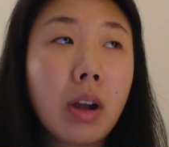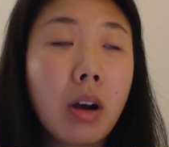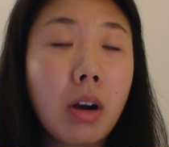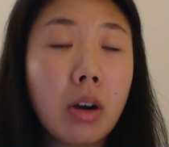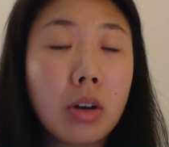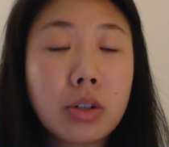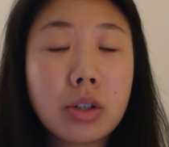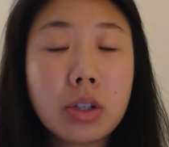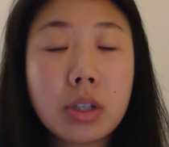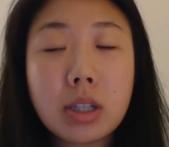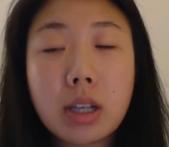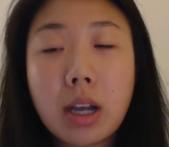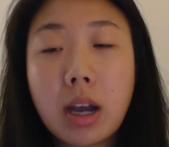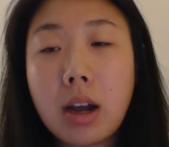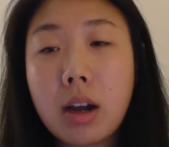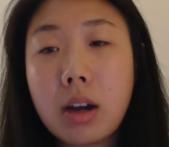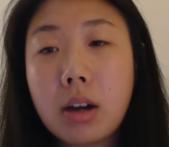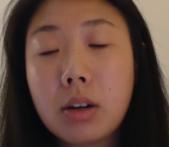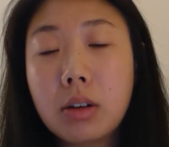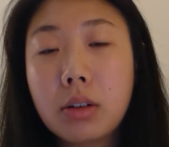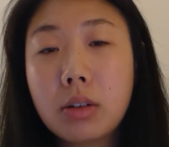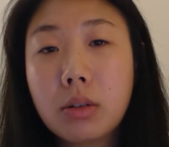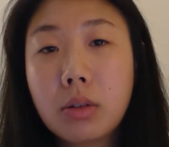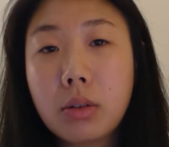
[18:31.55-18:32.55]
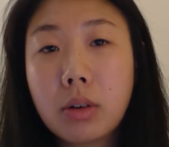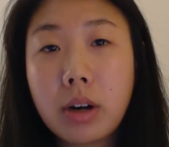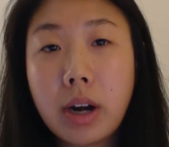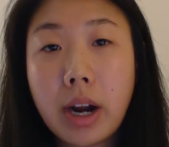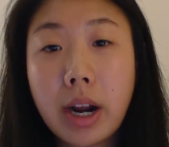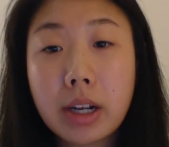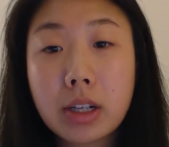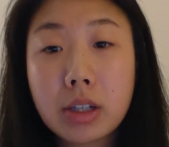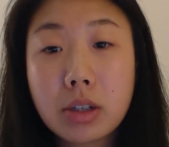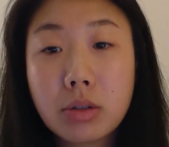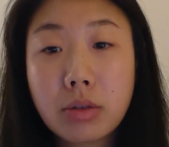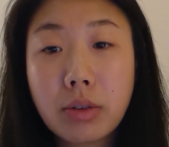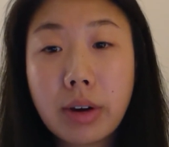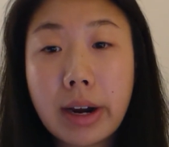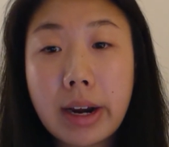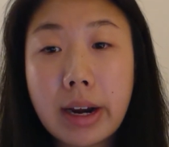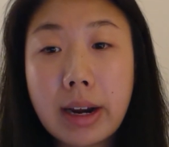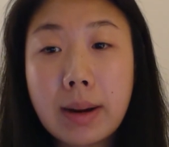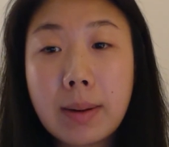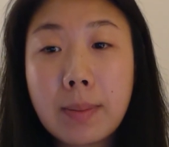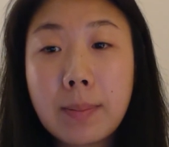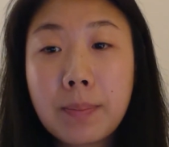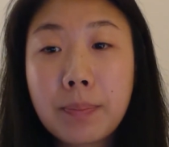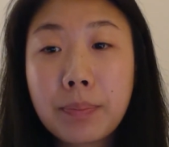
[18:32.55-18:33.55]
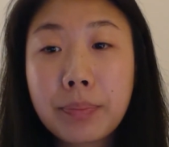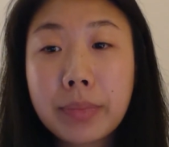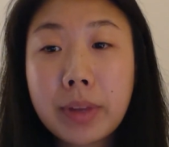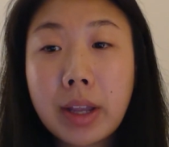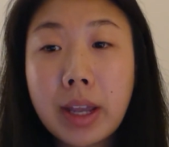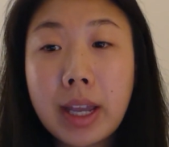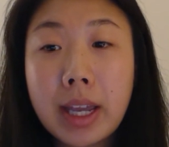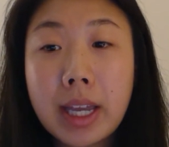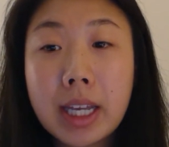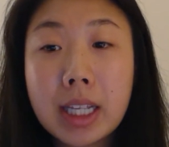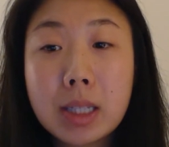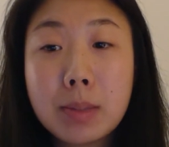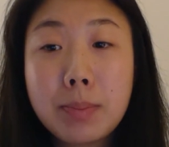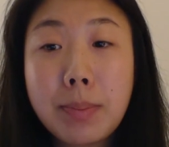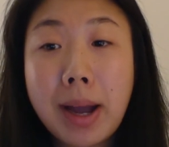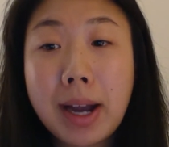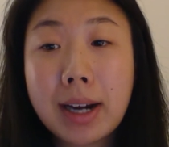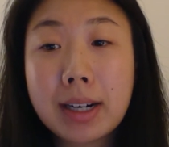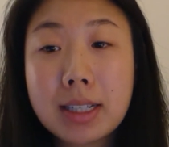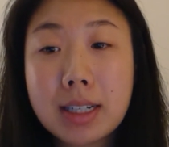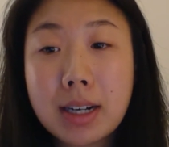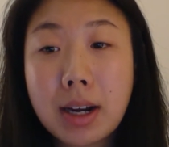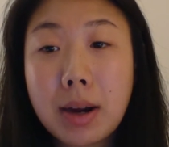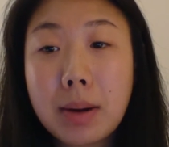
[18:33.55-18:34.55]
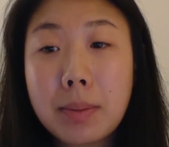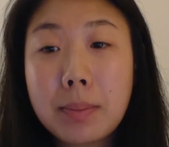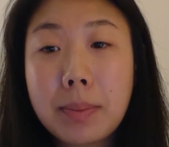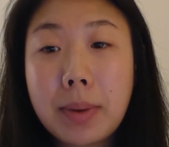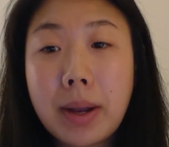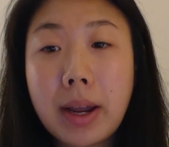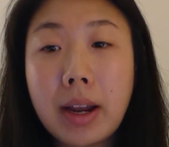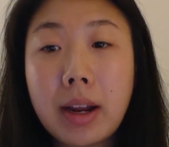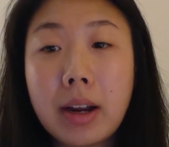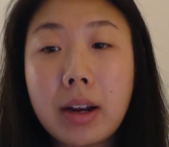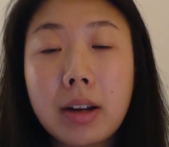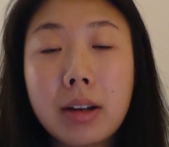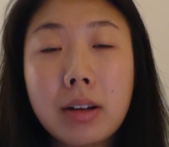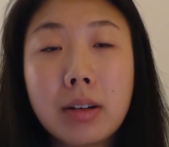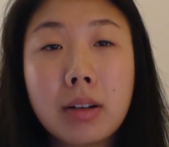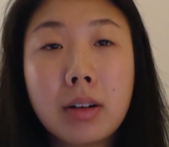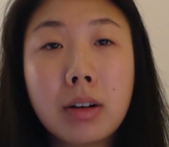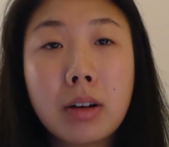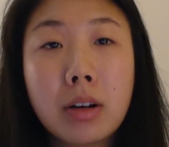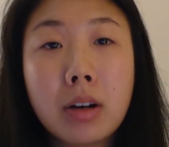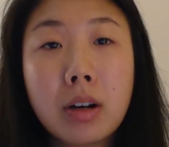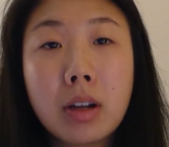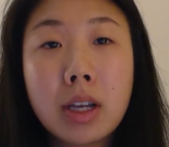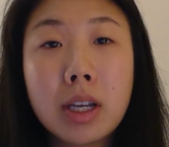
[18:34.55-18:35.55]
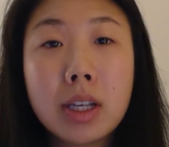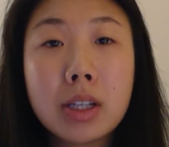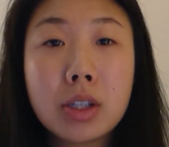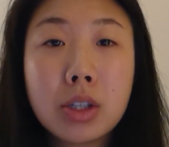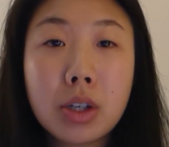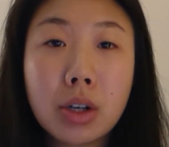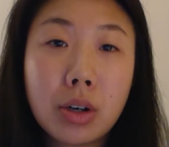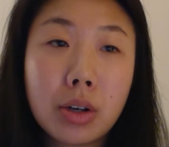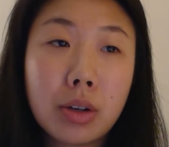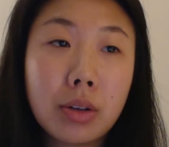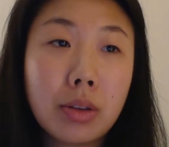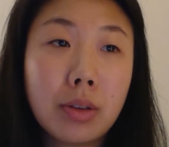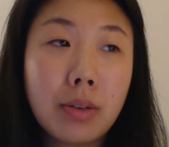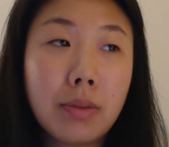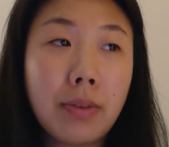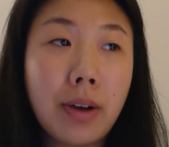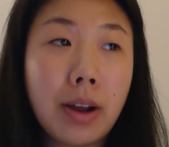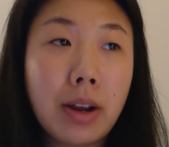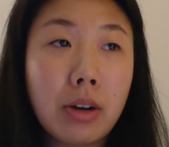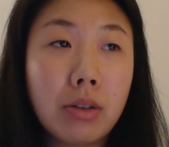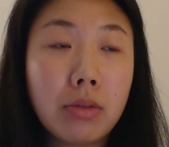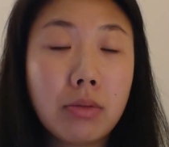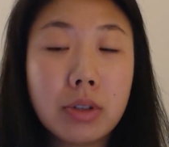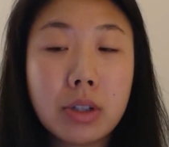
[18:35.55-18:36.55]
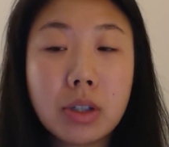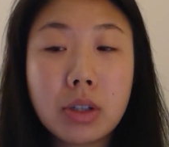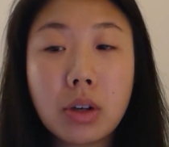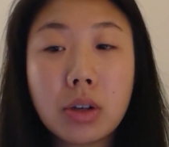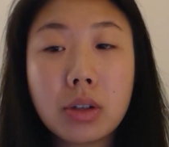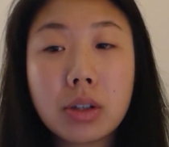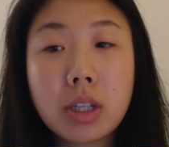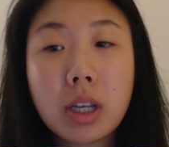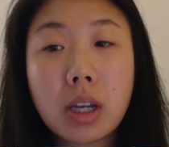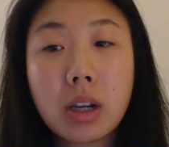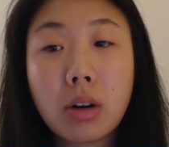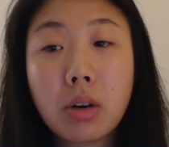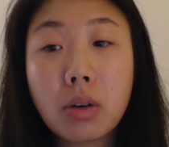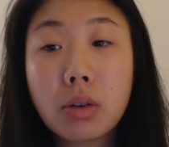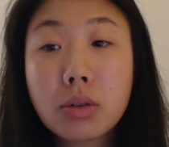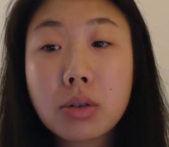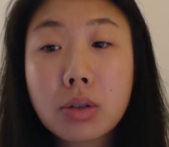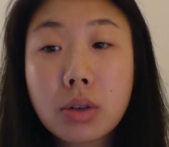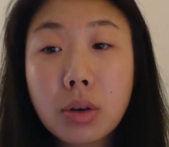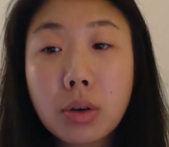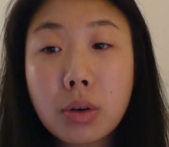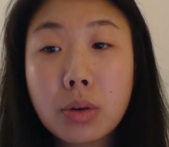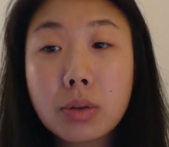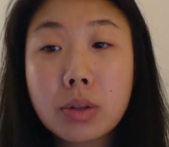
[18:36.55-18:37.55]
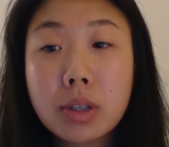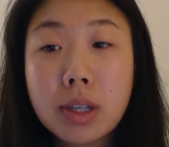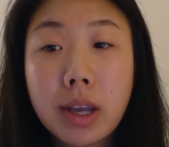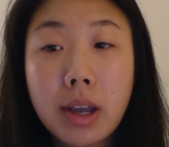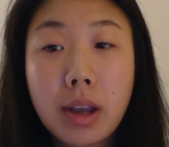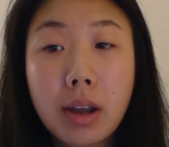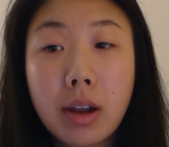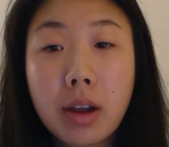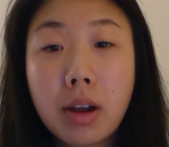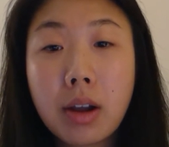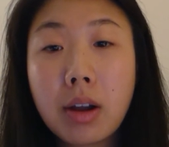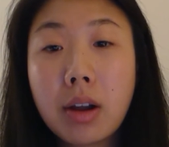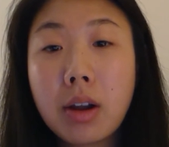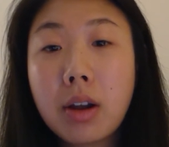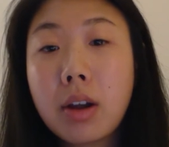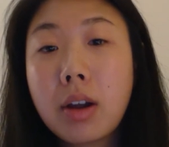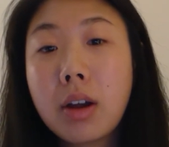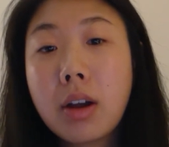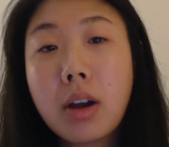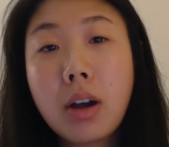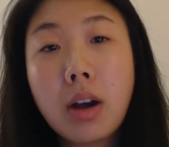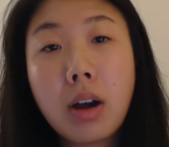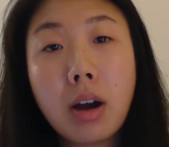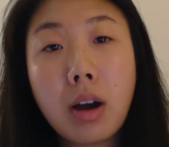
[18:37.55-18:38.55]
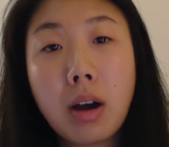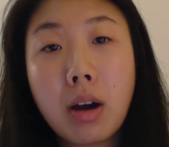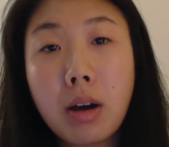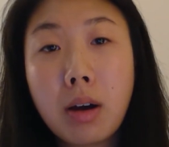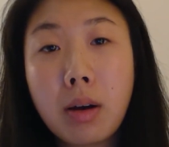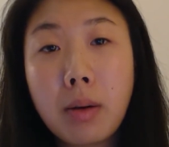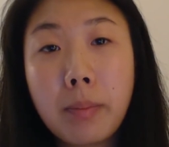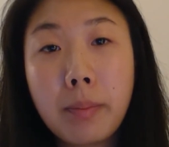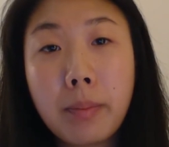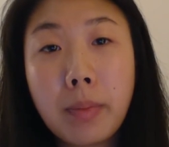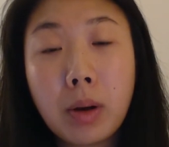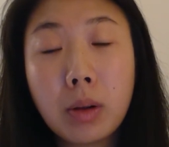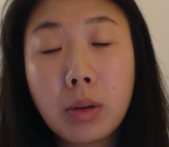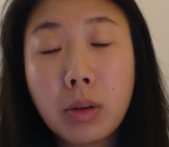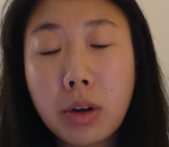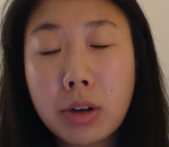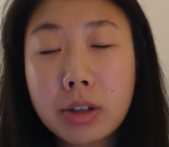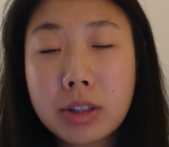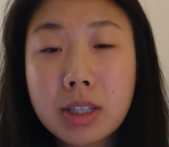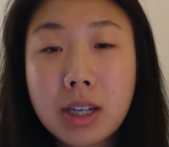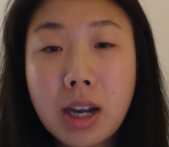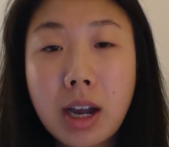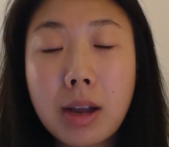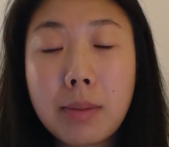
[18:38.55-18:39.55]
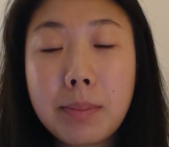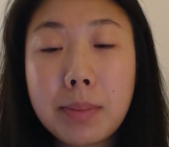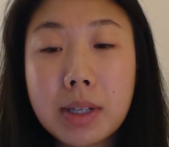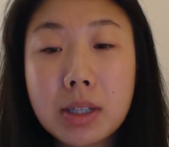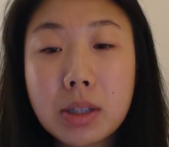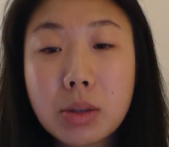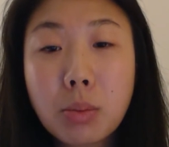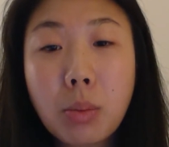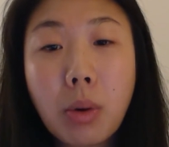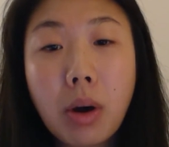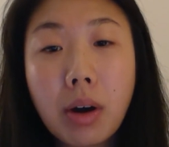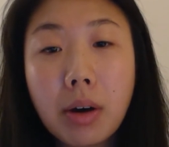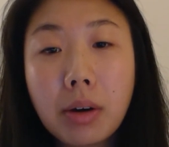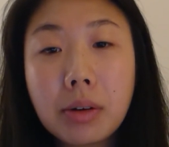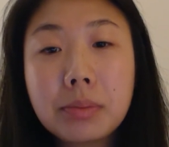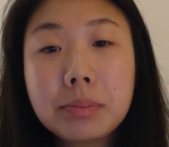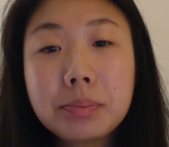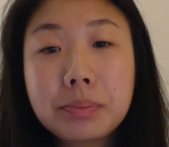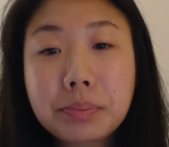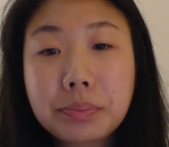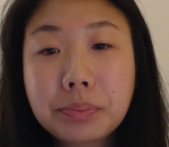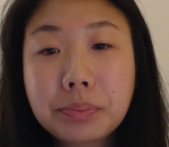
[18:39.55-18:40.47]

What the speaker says: ultrasound, or X-ray, it gets backed up, and in turn the final results can also take a long time as well.